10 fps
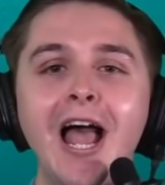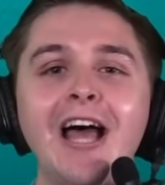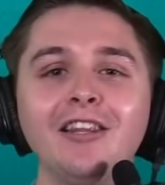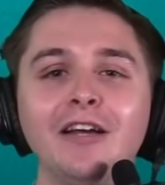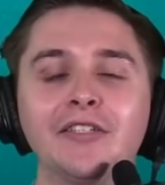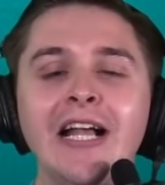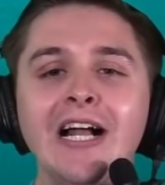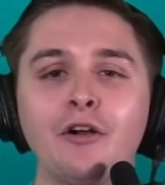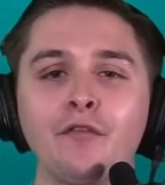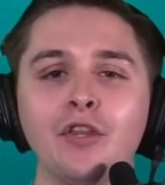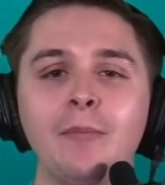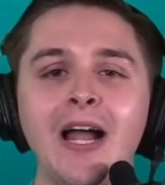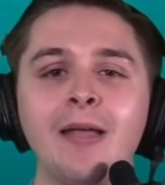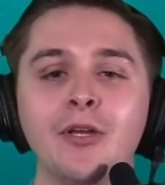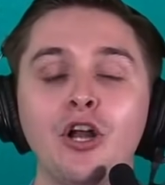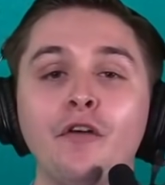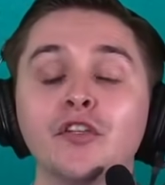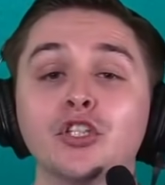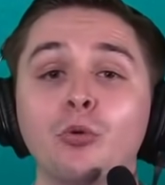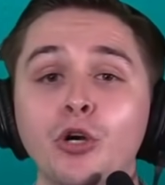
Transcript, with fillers: at left tackle for the Miami Dolphins. The